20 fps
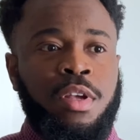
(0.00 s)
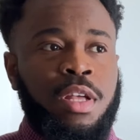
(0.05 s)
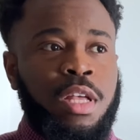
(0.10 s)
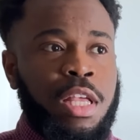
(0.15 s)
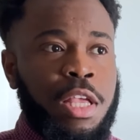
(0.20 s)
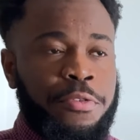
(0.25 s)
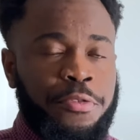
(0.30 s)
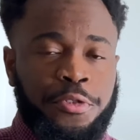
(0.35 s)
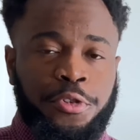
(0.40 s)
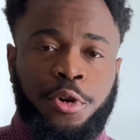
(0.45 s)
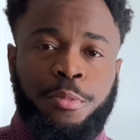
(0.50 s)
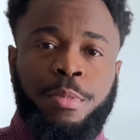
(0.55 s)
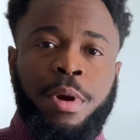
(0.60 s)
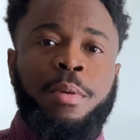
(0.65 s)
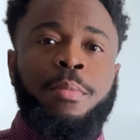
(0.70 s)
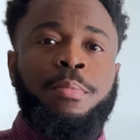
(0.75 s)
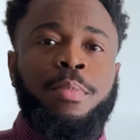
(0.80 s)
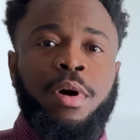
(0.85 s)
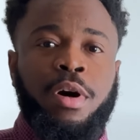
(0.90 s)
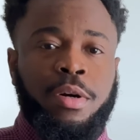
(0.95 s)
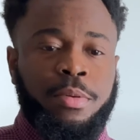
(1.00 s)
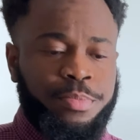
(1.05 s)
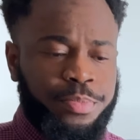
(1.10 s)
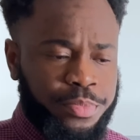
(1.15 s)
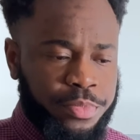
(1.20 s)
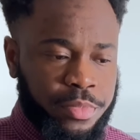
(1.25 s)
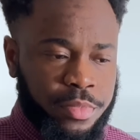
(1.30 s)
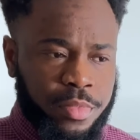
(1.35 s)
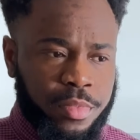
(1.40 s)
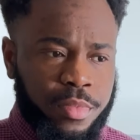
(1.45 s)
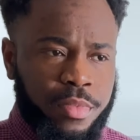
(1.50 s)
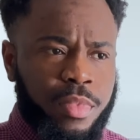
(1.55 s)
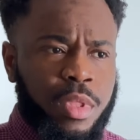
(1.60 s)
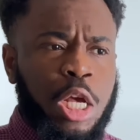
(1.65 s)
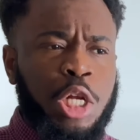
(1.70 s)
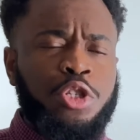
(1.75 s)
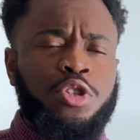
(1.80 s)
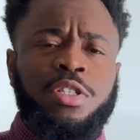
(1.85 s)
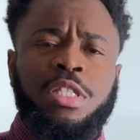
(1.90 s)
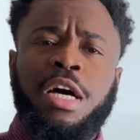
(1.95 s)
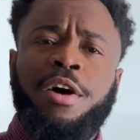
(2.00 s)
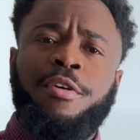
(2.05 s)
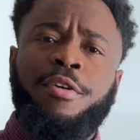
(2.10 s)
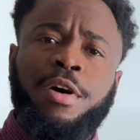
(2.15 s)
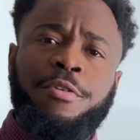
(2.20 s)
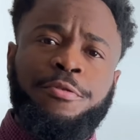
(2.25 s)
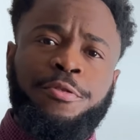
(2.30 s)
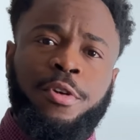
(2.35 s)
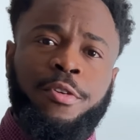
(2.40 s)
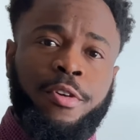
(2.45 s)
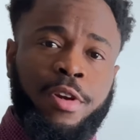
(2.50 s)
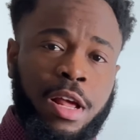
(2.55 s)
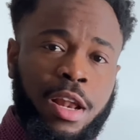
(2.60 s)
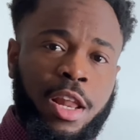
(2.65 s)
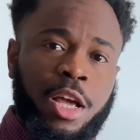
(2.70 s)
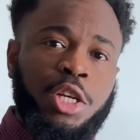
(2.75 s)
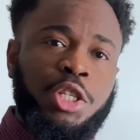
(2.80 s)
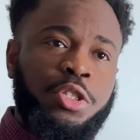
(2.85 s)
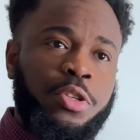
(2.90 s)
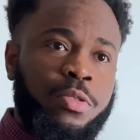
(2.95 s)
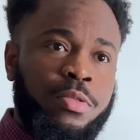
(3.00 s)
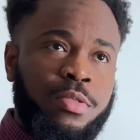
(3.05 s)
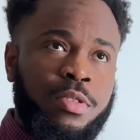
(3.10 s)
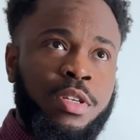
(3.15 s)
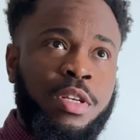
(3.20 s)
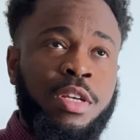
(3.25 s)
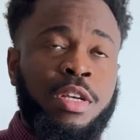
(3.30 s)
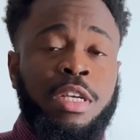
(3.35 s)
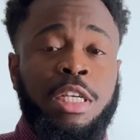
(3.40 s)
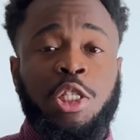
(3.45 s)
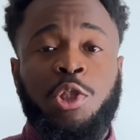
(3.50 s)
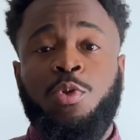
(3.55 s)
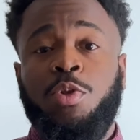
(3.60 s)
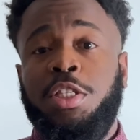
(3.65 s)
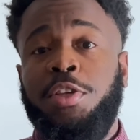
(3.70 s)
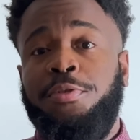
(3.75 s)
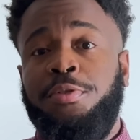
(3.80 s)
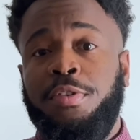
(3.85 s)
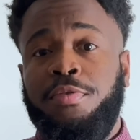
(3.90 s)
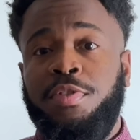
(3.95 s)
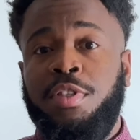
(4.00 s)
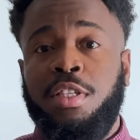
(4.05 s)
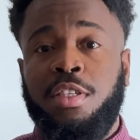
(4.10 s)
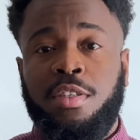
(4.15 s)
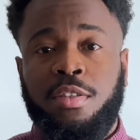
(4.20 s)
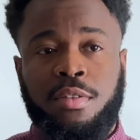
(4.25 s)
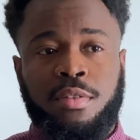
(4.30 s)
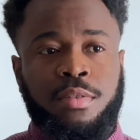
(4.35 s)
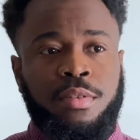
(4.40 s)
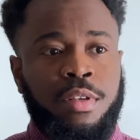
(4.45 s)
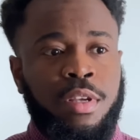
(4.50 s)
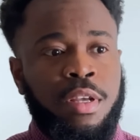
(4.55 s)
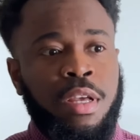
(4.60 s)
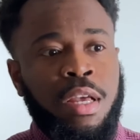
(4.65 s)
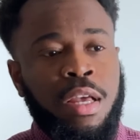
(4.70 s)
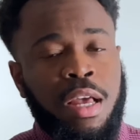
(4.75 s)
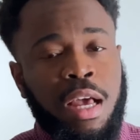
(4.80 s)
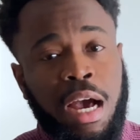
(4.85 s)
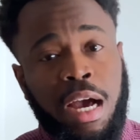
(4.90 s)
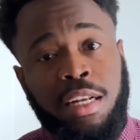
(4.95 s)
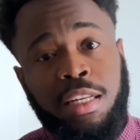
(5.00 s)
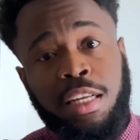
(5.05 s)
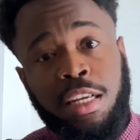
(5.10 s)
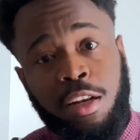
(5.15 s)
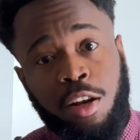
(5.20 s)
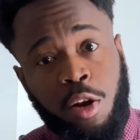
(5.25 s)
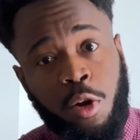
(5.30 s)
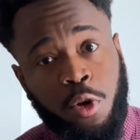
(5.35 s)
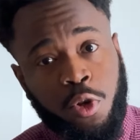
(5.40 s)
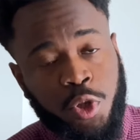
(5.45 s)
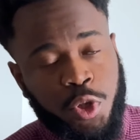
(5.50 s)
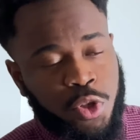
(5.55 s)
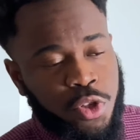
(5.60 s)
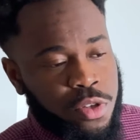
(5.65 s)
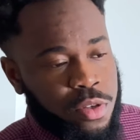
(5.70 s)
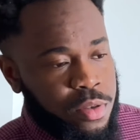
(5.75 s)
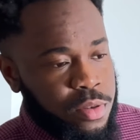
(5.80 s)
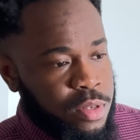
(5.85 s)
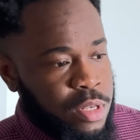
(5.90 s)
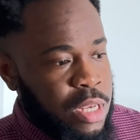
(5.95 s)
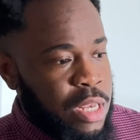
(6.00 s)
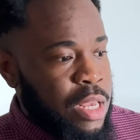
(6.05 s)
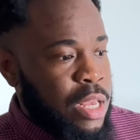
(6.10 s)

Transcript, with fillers: If you remember, Jonathan ran for re-election in 2015 and he lost.